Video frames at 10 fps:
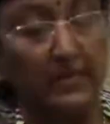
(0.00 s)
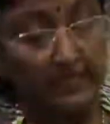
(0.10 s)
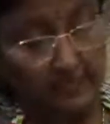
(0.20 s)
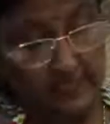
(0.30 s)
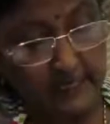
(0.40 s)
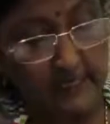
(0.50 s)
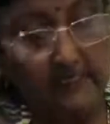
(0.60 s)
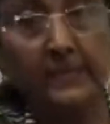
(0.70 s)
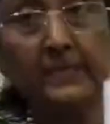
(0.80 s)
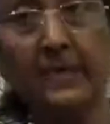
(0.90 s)

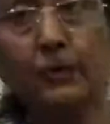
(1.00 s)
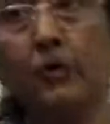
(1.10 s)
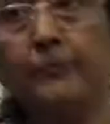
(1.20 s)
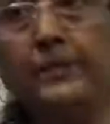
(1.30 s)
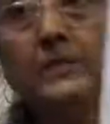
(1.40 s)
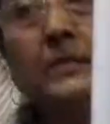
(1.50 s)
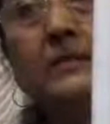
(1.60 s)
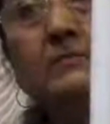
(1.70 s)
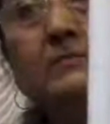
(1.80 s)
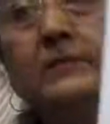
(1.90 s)
See the copy here.
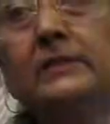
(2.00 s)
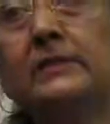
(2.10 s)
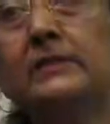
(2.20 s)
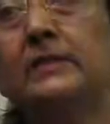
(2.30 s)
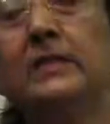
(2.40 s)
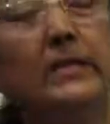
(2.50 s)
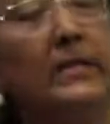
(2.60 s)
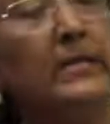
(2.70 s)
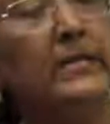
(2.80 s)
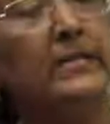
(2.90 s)

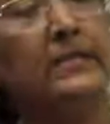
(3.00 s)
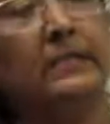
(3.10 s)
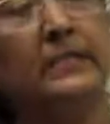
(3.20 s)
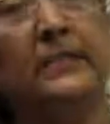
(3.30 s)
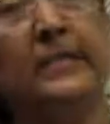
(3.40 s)
Here